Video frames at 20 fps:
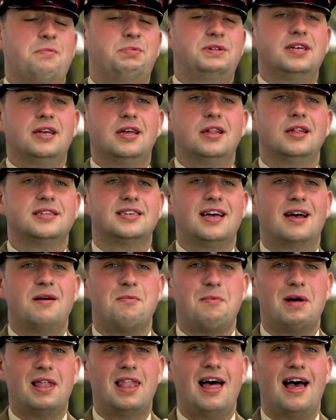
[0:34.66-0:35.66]
particular time
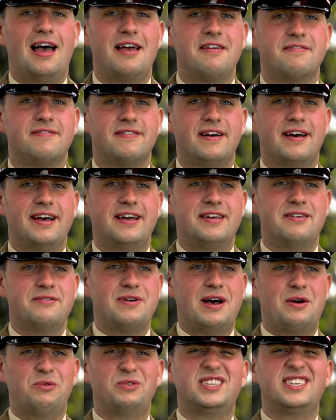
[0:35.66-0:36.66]
in my life,
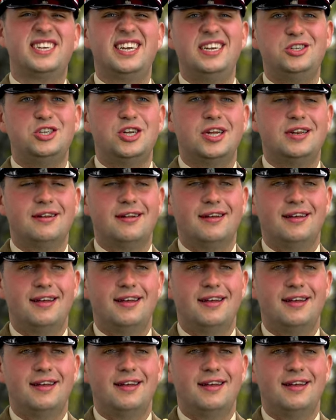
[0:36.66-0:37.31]
I was teaching